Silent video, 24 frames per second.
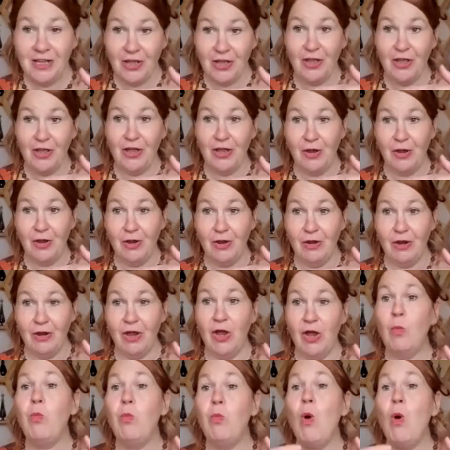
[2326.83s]
her
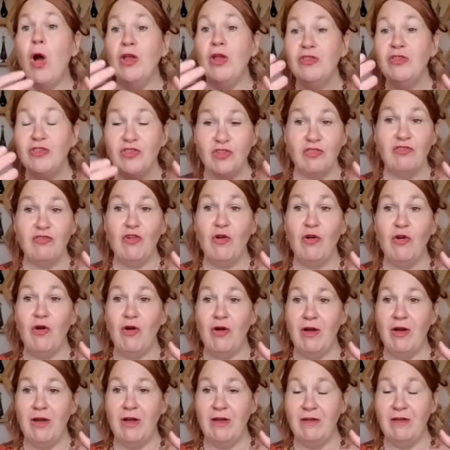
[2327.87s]
want
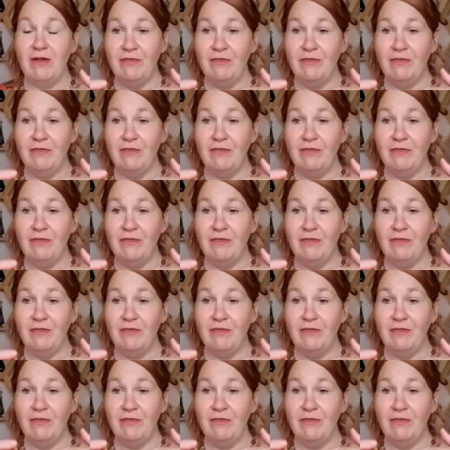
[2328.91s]
for